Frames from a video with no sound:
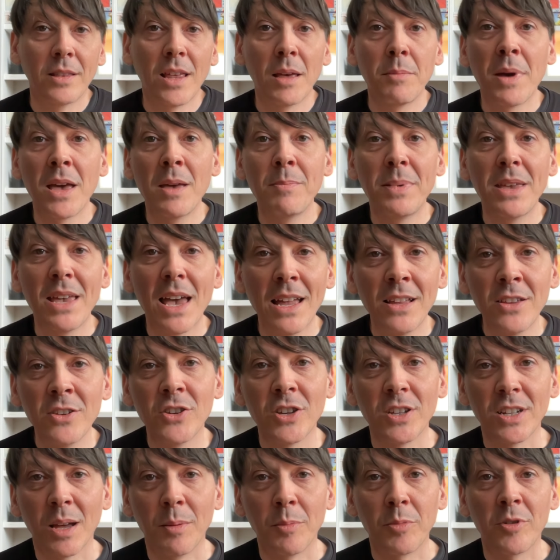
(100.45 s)
There may be
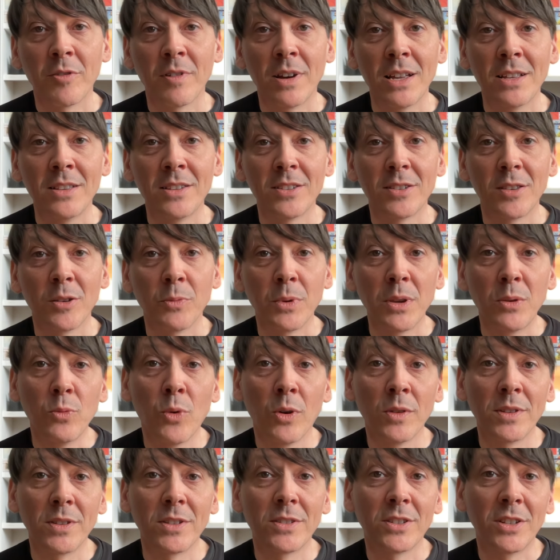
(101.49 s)
engine upgrades that we
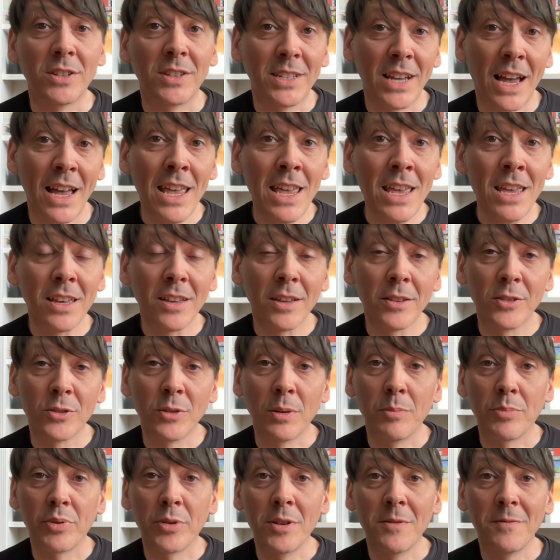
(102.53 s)
want to take to
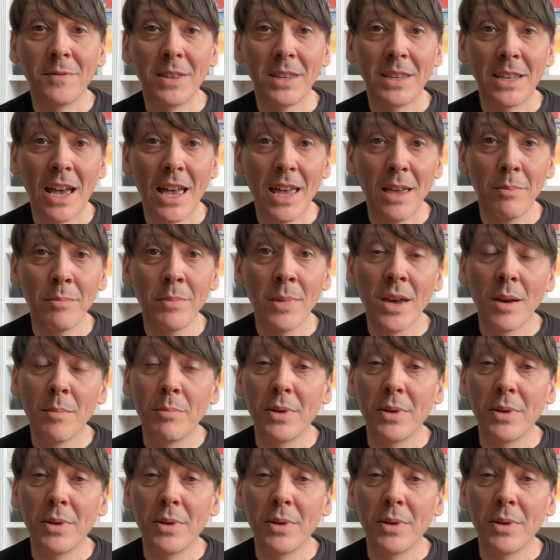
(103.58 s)
improve the game,